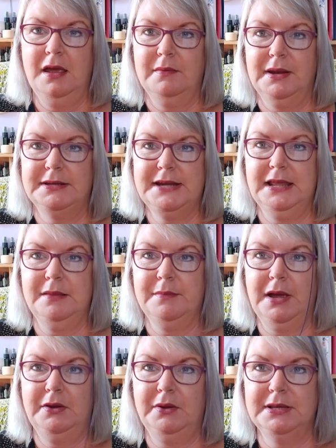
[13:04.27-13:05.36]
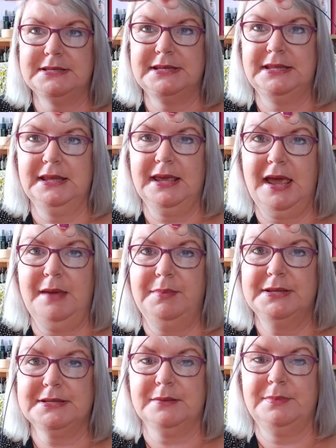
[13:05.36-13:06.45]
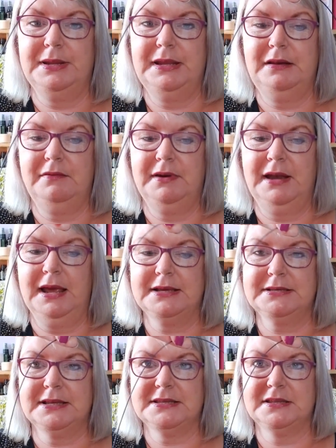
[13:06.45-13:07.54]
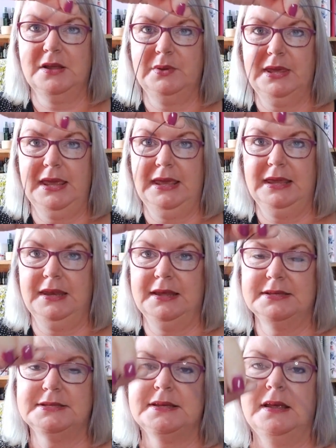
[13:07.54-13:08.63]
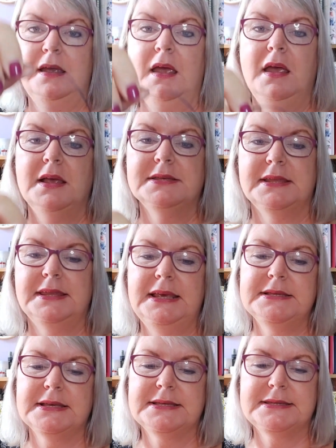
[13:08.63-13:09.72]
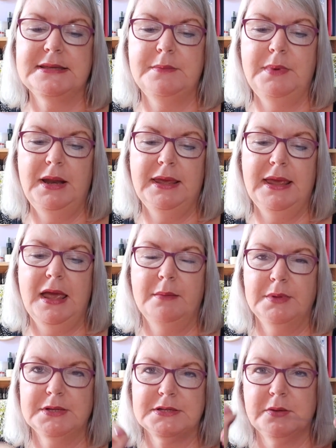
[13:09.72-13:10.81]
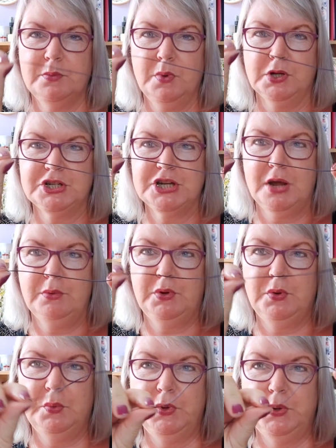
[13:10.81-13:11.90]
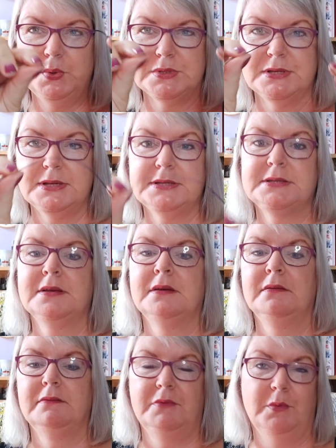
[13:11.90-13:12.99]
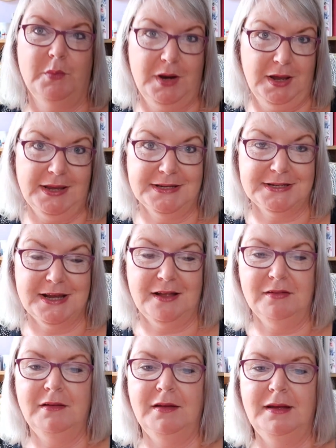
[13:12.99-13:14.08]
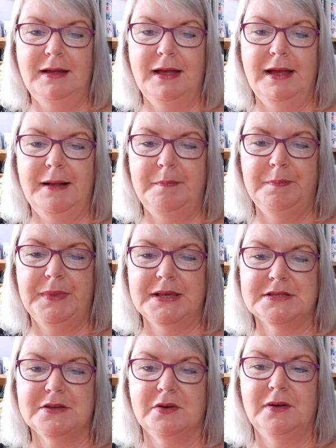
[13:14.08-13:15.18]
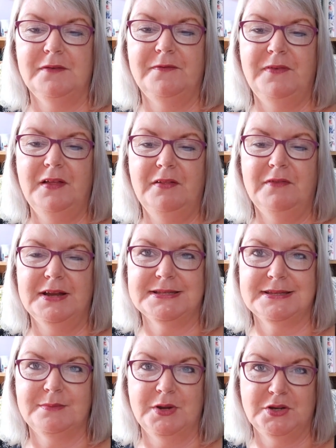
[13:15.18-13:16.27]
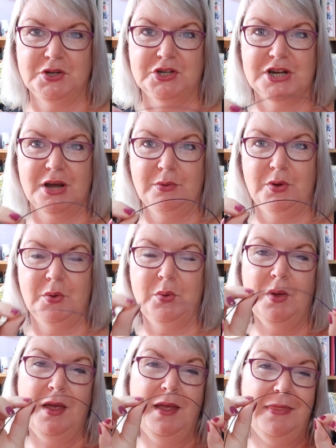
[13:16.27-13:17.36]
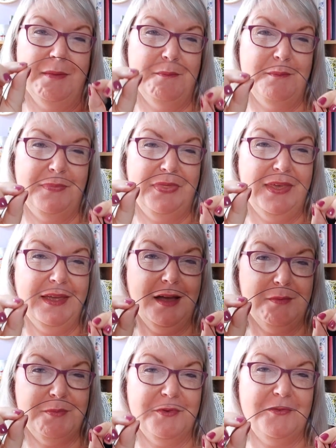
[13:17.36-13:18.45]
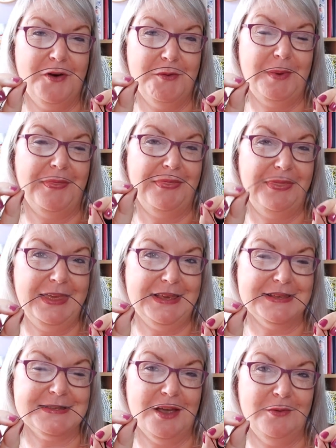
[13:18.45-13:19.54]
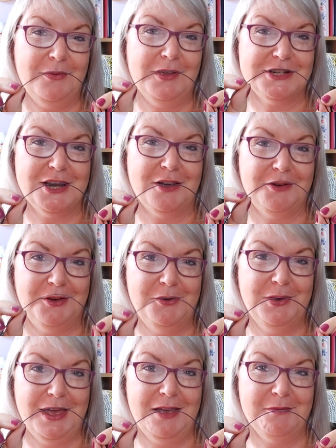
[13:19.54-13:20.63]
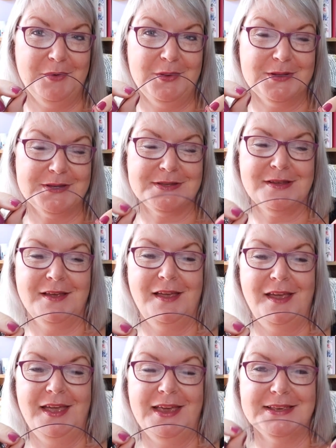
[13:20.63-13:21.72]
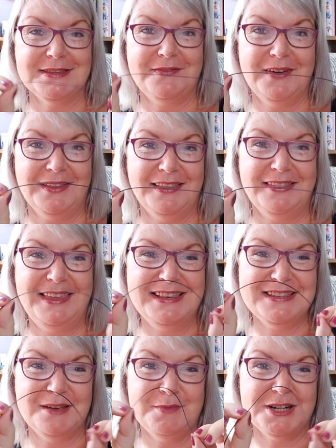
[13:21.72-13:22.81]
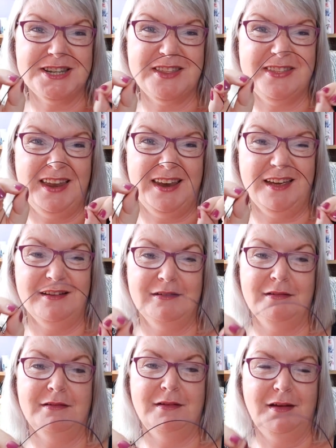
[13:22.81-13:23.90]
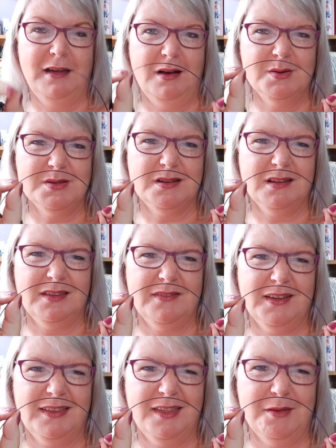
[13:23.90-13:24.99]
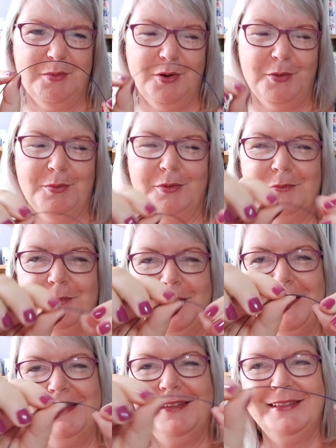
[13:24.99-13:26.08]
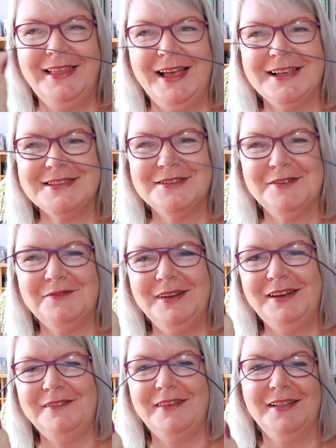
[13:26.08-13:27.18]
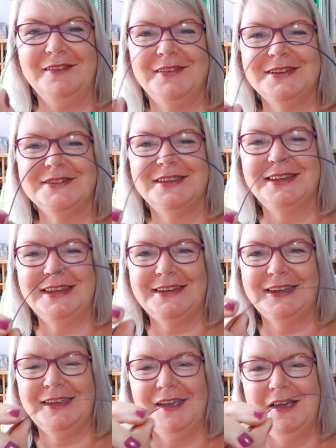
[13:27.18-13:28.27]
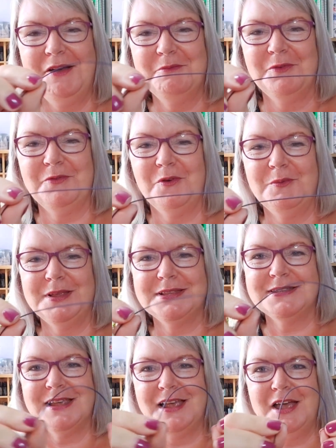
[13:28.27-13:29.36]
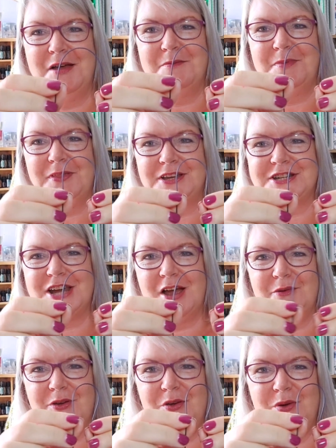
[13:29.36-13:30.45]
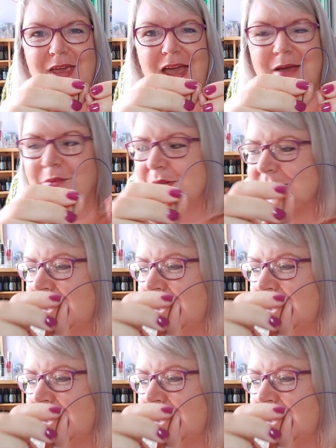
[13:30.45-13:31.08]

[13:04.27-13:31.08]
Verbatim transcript: when I take them out you can see the cable is completely relaxed there's no kinkiness so these are similar cables to what ChiaoGoo uses from what I can tell um, they certainly feel very similar to ChiaoGoo. The thing I prefer about these over the ChiaoGoo cables is the fact that these are much thinner. I also like the fact that they're purple, but that's not really relevant to knitting performance. But the ChiaoGoo cables